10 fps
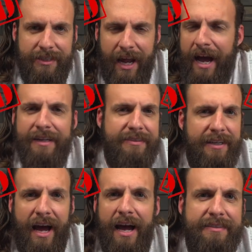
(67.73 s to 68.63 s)
Denied,
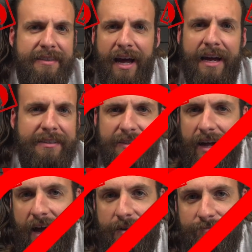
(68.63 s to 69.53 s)
denied, denied,
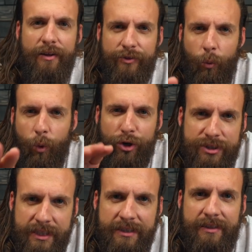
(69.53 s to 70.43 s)
denied. The
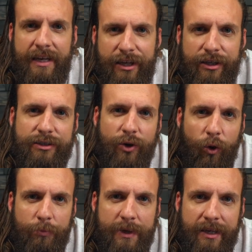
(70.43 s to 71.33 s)
worst thing they could have
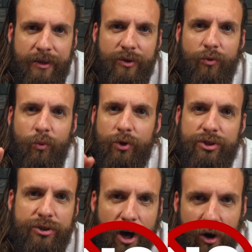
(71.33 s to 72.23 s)
told me
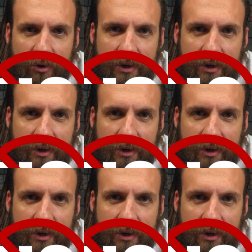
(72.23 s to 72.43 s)
was no.